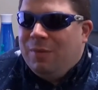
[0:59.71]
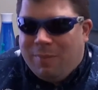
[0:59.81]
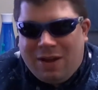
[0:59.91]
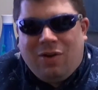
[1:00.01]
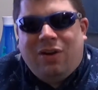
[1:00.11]

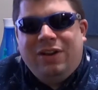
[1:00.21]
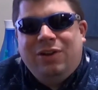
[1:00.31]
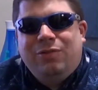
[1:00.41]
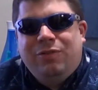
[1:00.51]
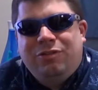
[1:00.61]
my
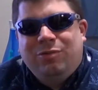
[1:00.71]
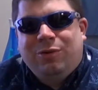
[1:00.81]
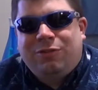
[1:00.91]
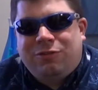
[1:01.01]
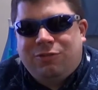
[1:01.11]

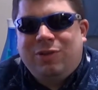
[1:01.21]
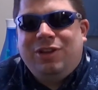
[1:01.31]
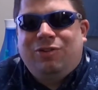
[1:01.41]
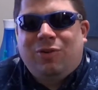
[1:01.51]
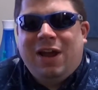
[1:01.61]
audio-visual
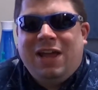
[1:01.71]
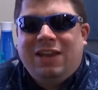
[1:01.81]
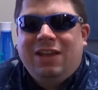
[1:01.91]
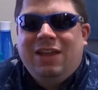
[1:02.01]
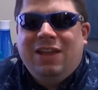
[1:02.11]
street
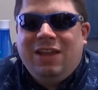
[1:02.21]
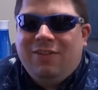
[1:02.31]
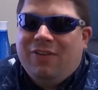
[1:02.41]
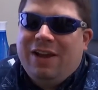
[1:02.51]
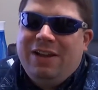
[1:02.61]
cred
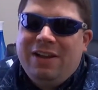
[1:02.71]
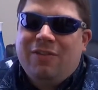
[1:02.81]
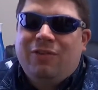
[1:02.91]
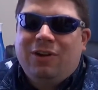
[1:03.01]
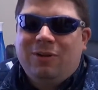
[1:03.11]
if I
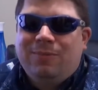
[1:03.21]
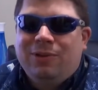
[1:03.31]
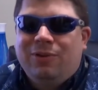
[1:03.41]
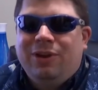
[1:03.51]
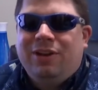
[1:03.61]
never
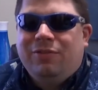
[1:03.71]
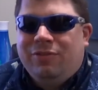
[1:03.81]
uploaded a